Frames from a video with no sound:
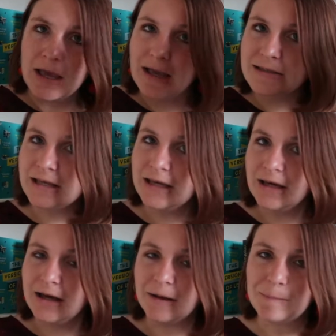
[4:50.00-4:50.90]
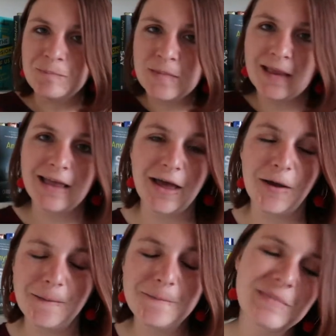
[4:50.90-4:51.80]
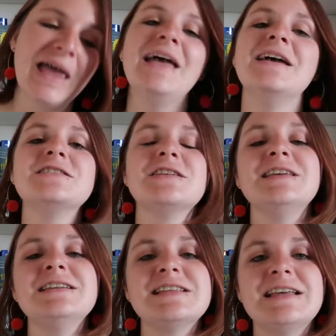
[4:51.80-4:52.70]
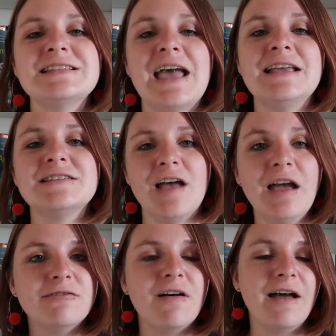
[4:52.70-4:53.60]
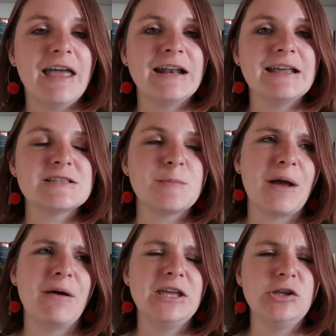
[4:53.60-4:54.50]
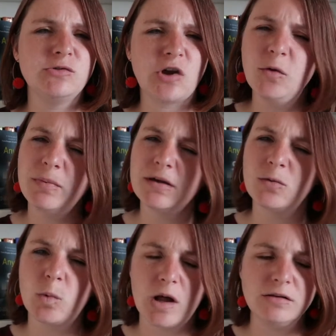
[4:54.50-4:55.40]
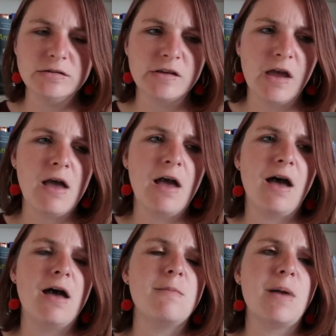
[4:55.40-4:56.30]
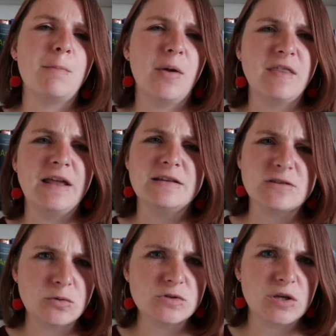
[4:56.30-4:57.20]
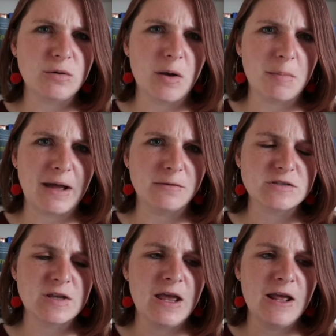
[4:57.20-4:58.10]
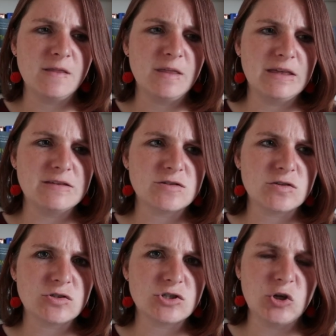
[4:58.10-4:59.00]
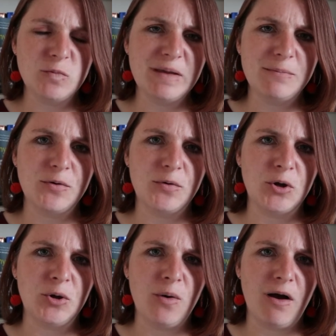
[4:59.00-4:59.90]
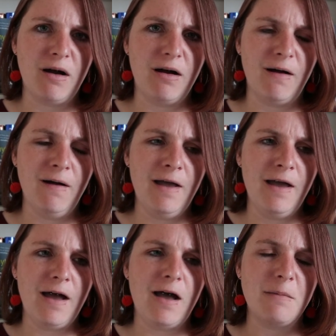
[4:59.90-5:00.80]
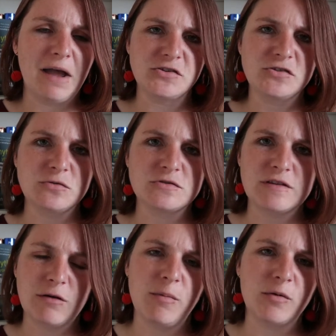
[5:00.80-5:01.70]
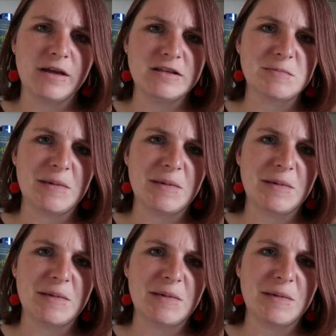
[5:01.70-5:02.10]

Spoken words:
It's here! So this is a sci-fi, and it is about a utopian world, but then it's also about these two people who are astronauts, and they're up on like a